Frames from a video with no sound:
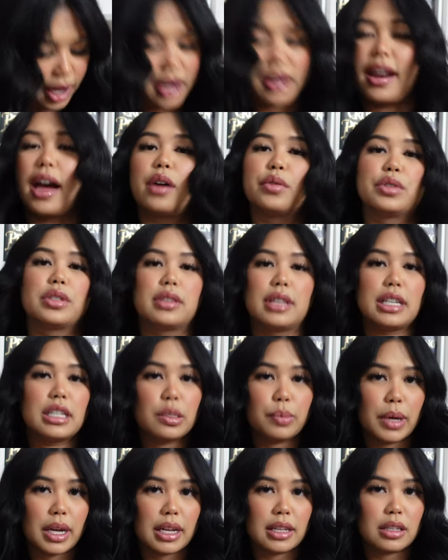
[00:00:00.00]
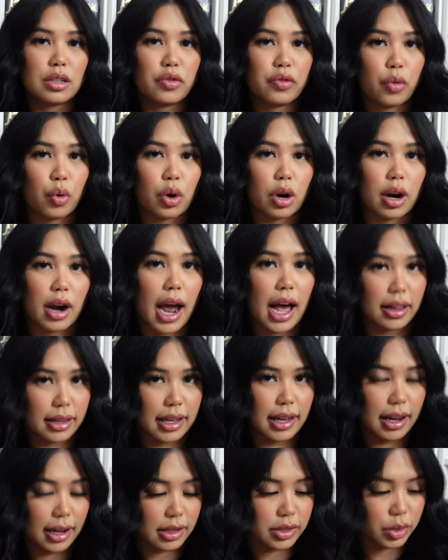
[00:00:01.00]
announced these pins for Ali
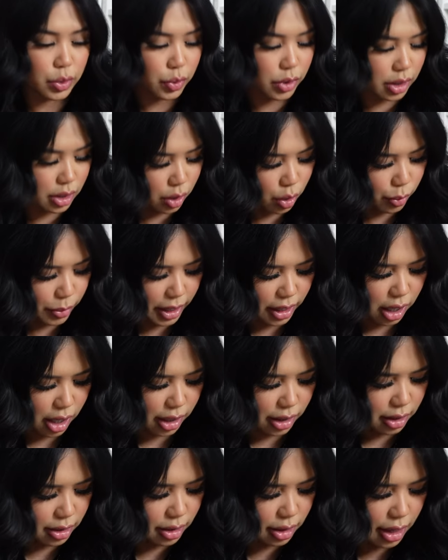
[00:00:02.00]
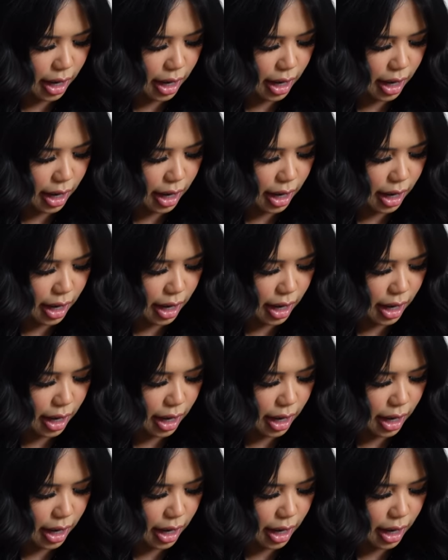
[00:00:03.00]
Hazelwood, oh my god.